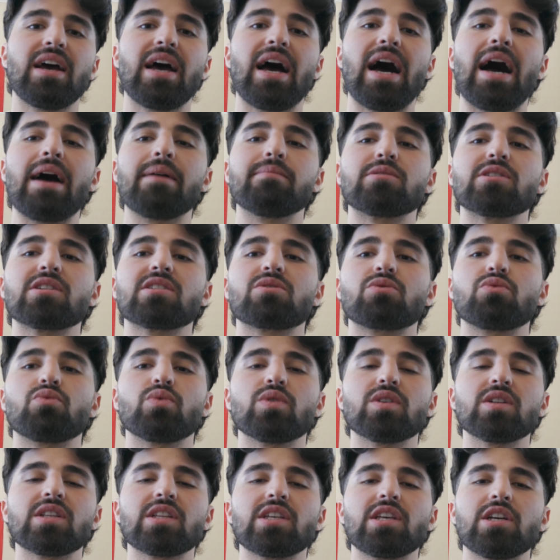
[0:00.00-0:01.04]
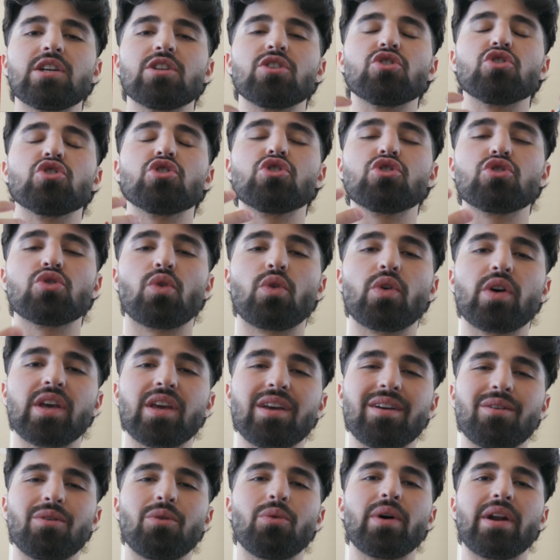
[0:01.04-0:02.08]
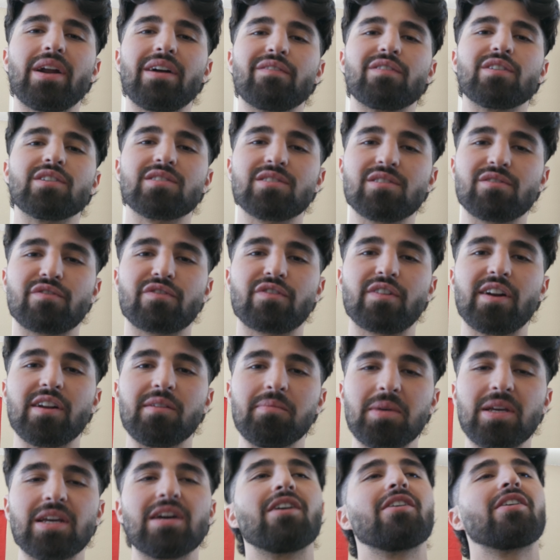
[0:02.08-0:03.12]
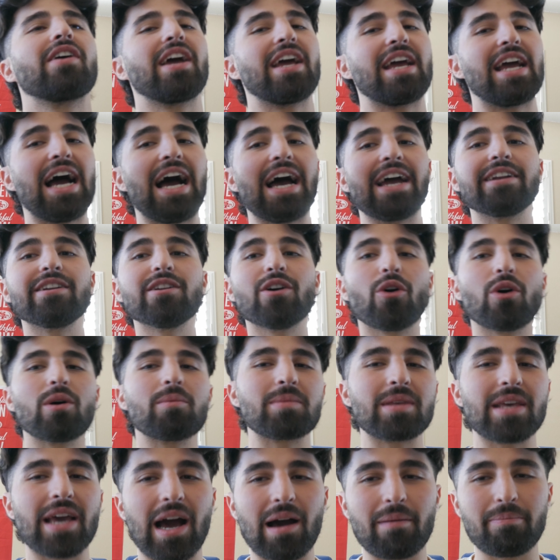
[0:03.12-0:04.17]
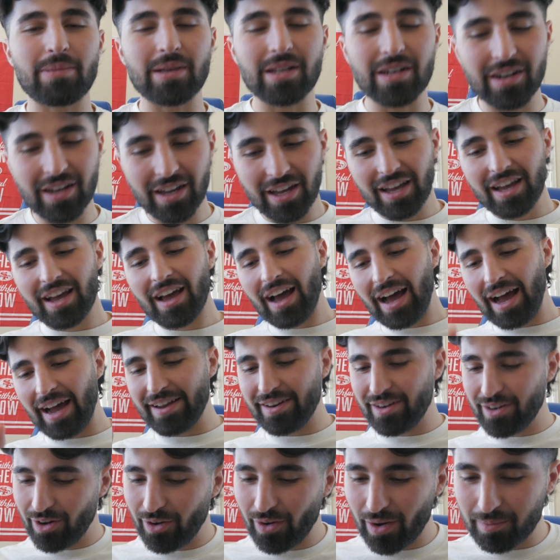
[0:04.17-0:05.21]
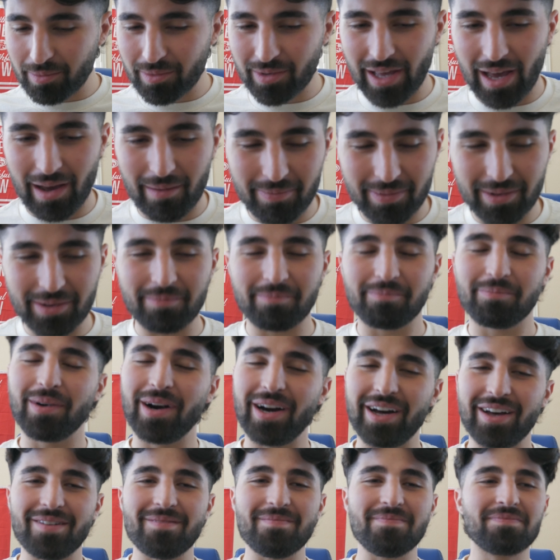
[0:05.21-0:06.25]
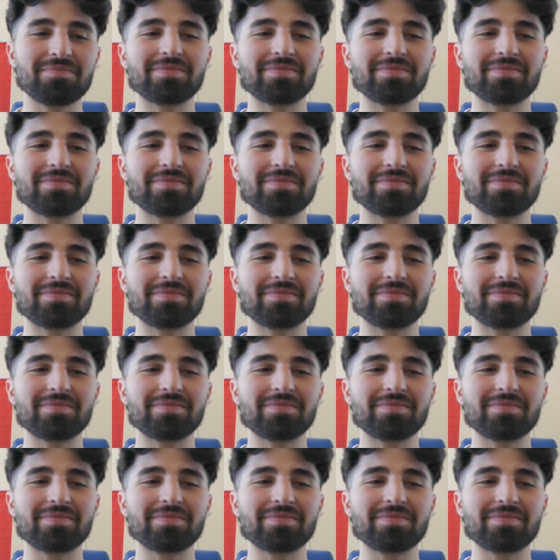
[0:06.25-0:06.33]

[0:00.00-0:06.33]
I'm just really enjoying whatever's in front of me. Okay, I know I'm yapping, but